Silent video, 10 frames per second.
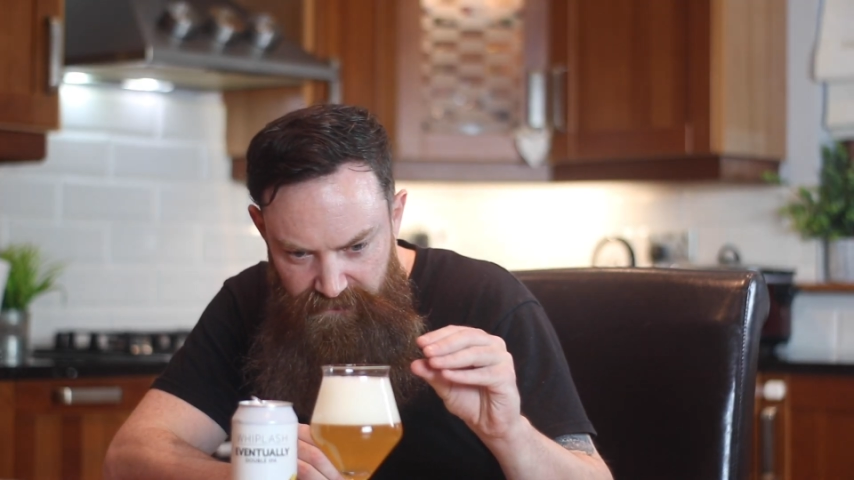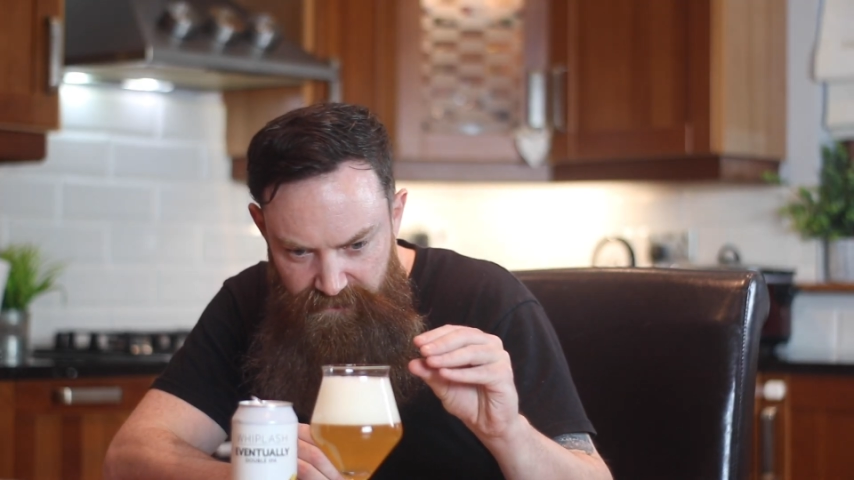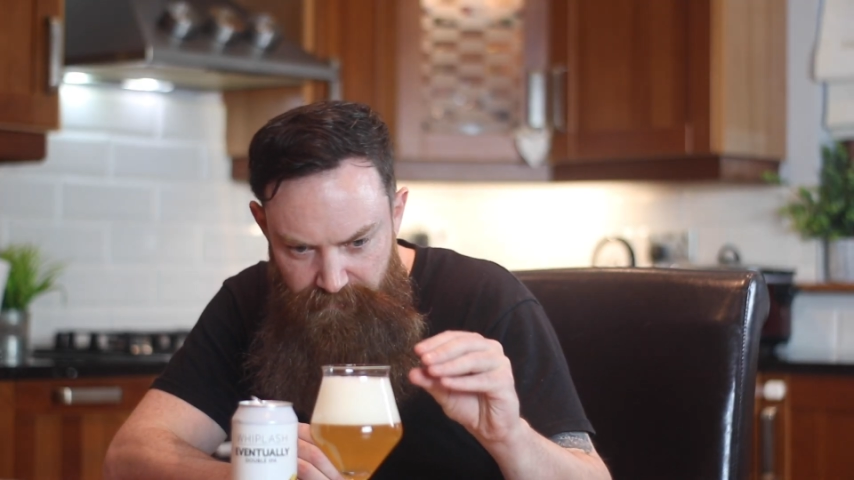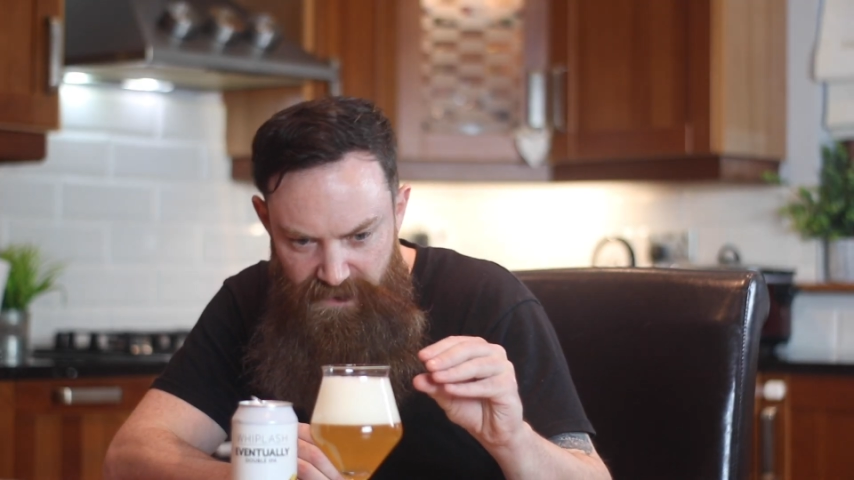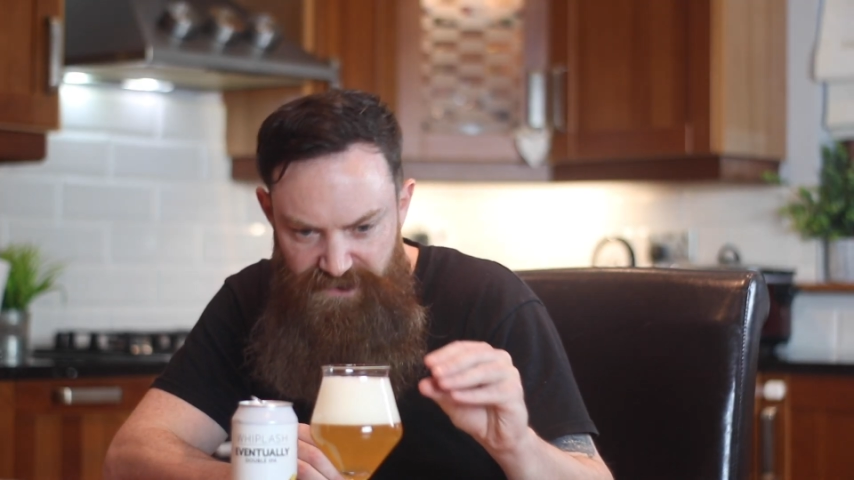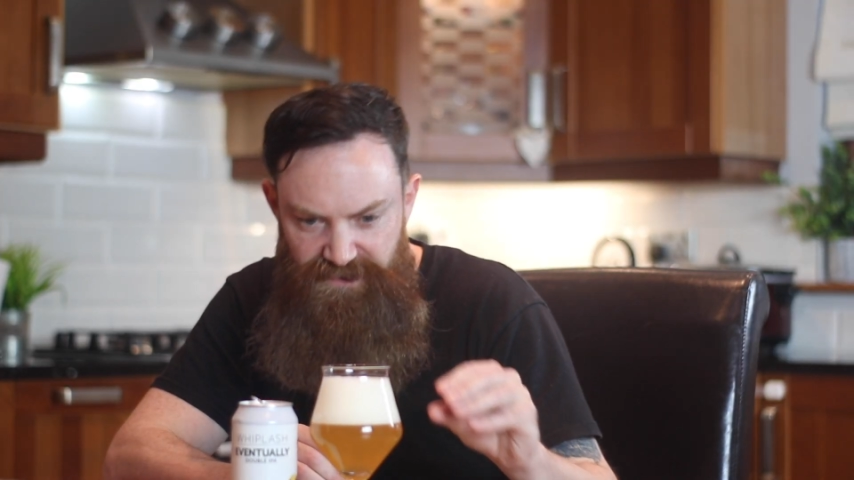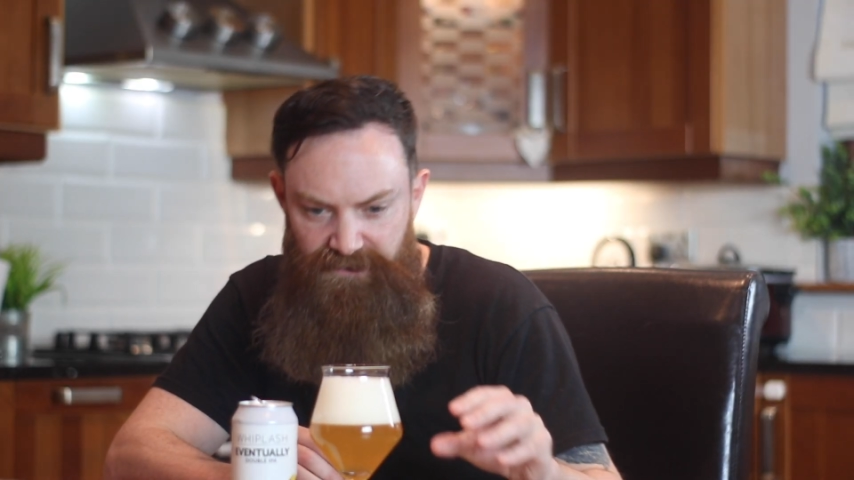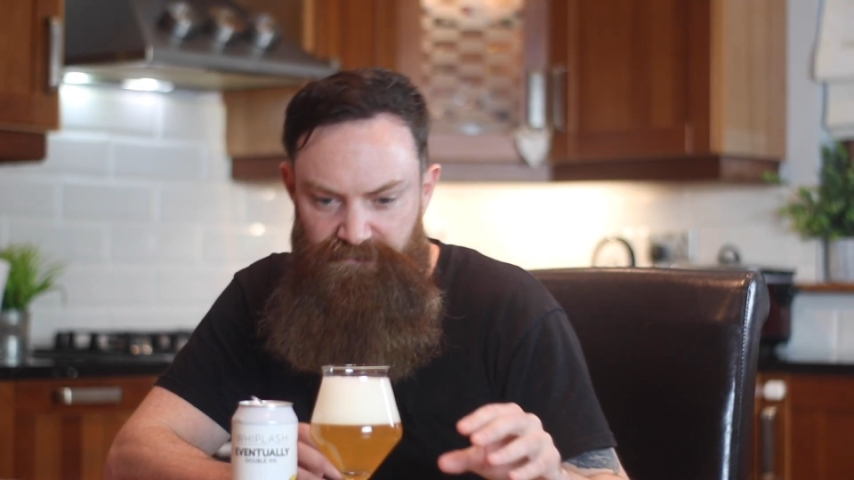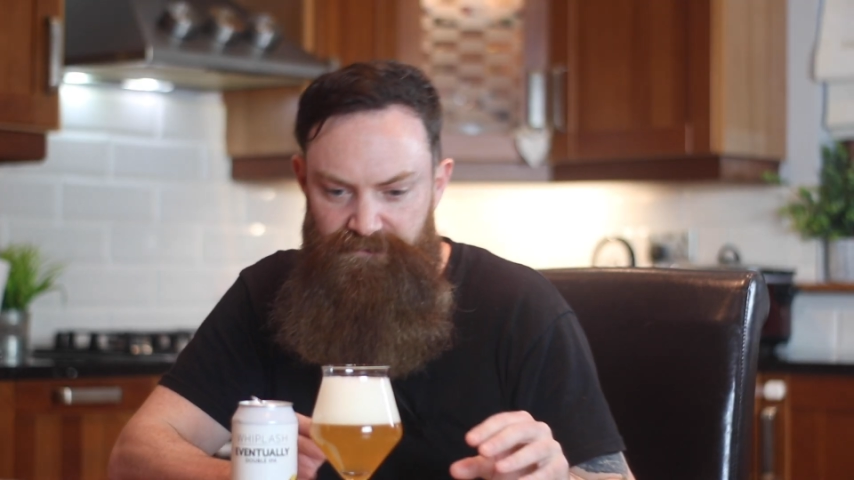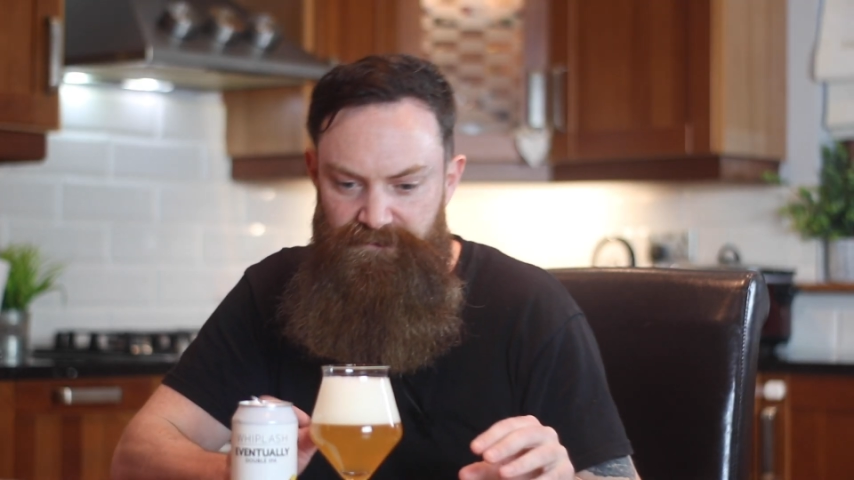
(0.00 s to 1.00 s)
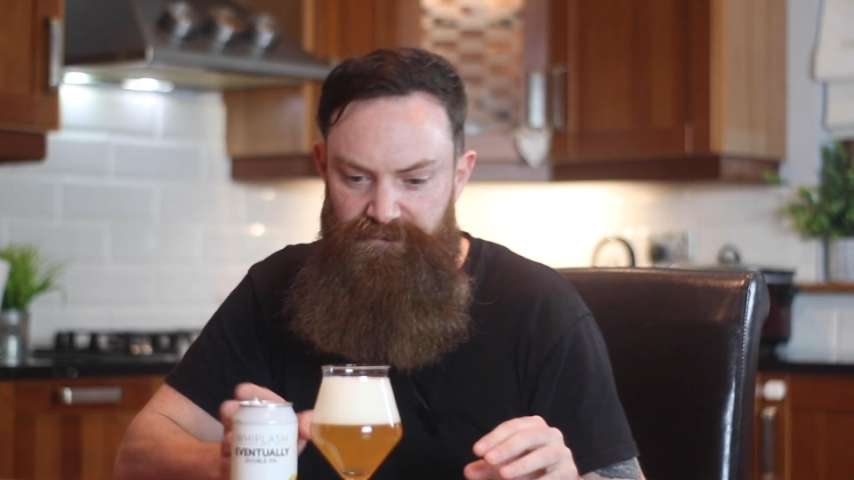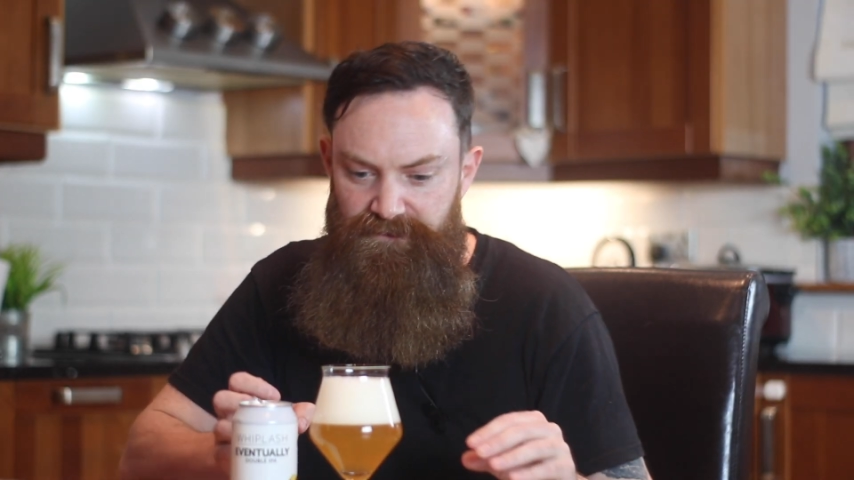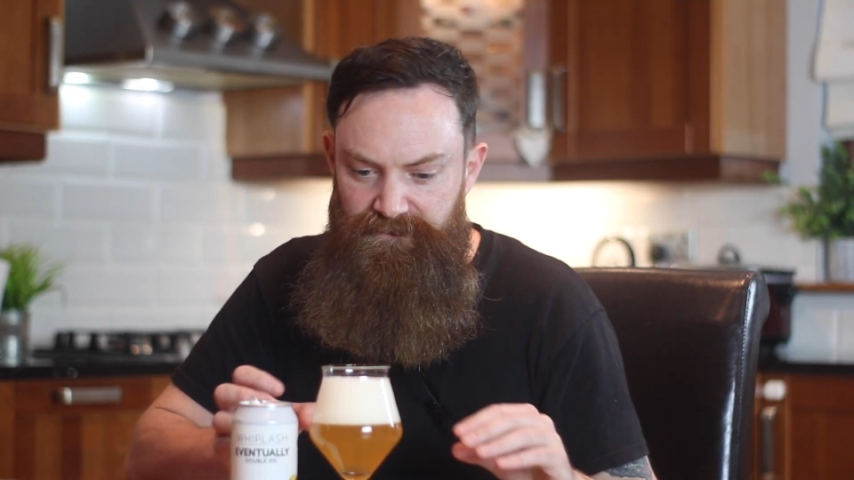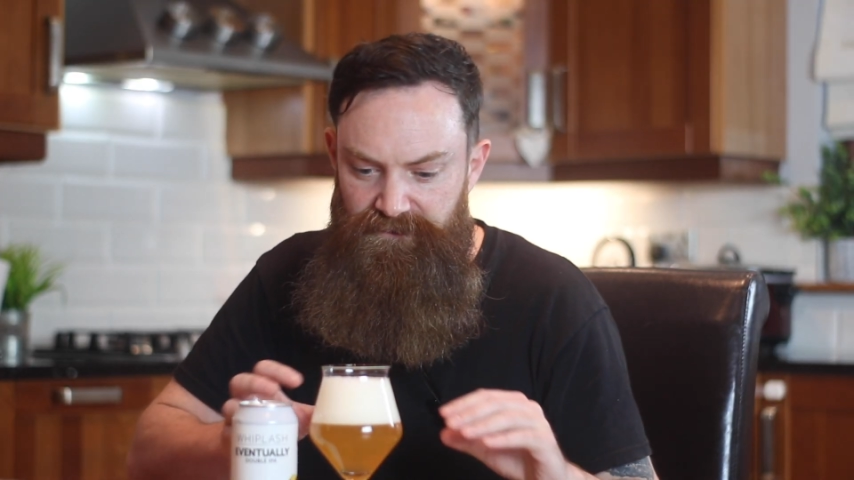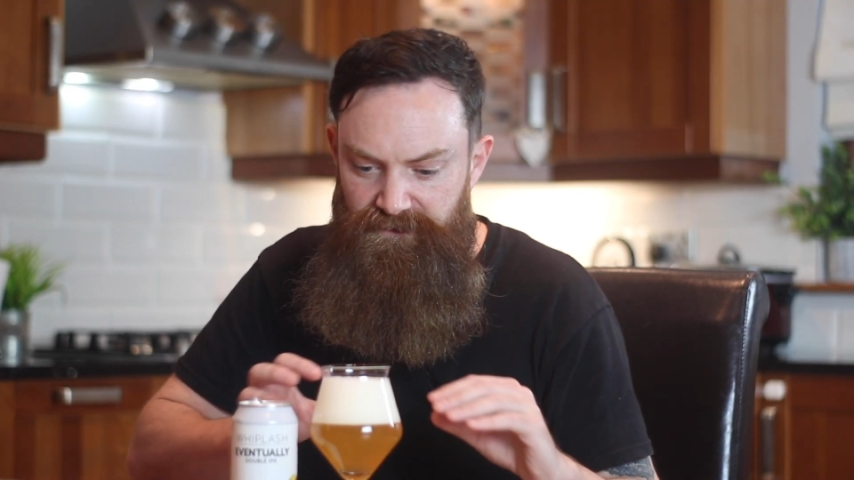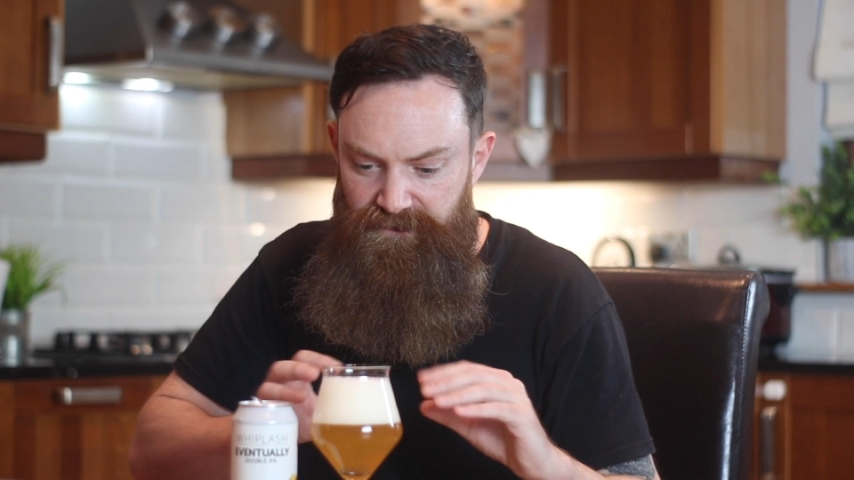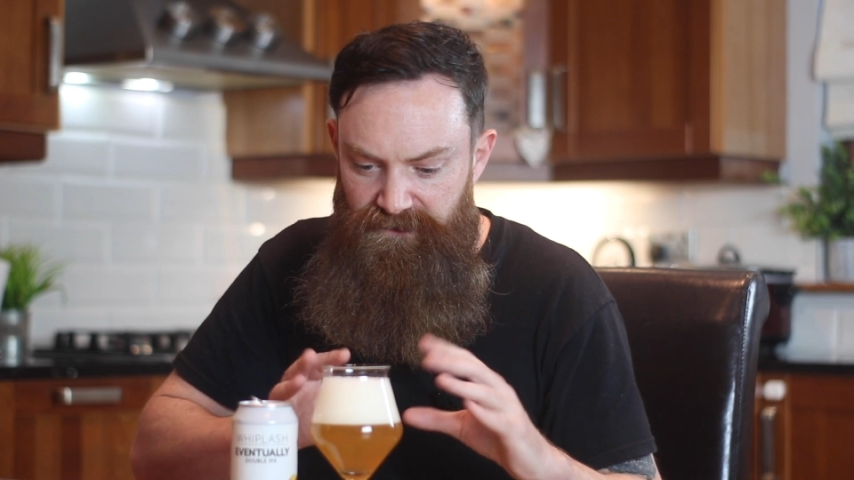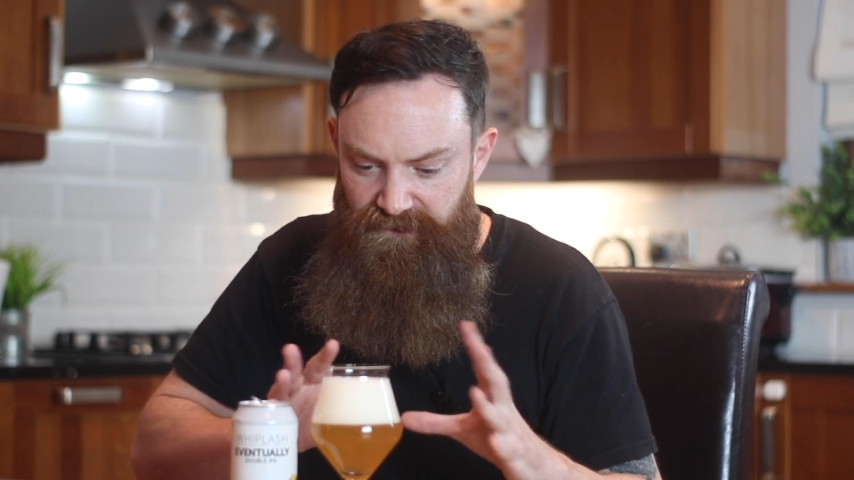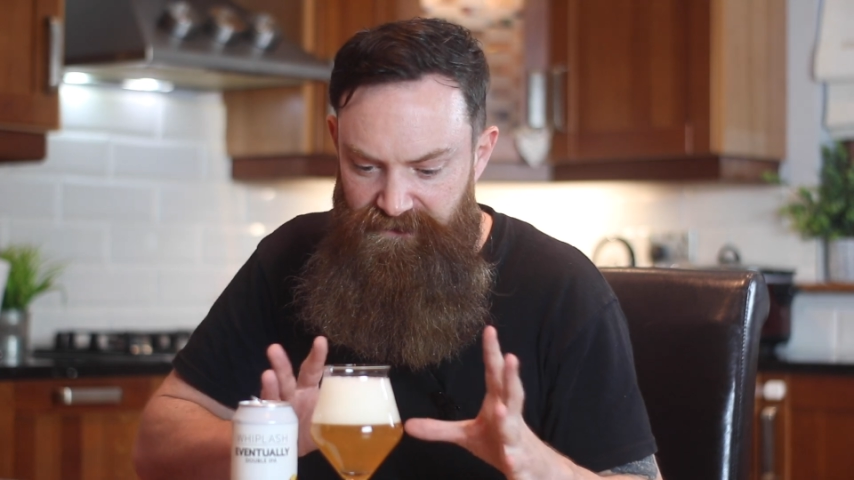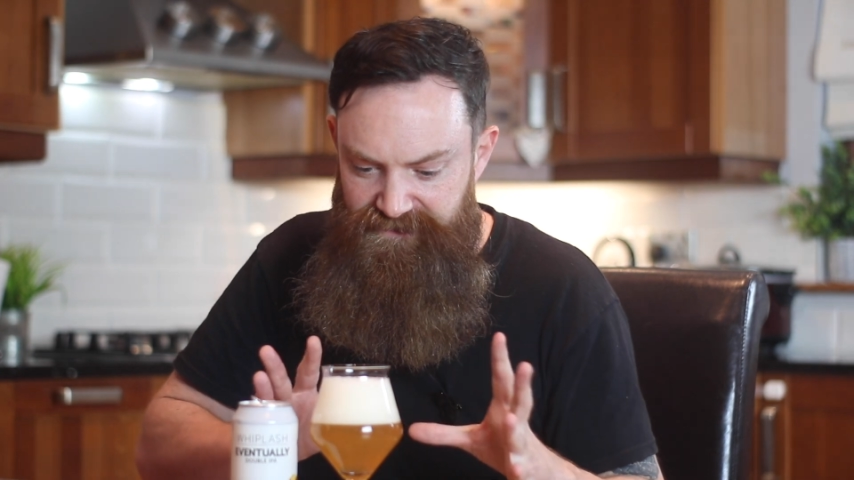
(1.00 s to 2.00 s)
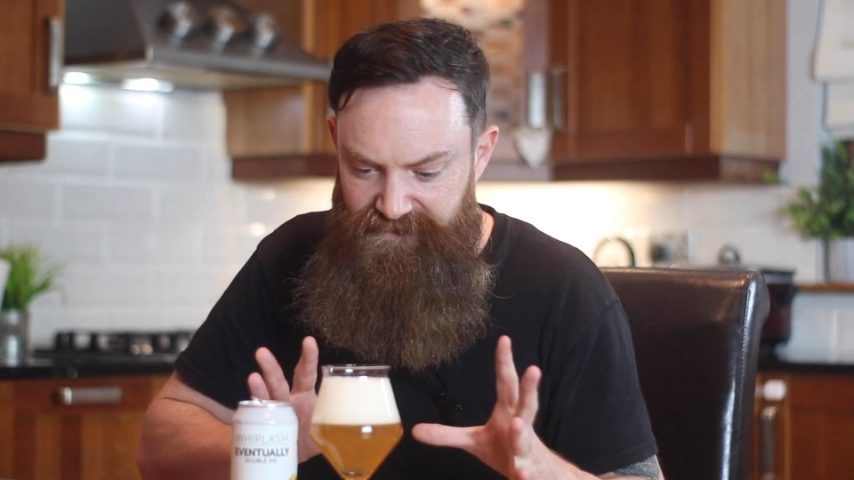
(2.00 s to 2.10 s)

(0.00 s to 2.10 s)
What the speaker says: diminishing, nice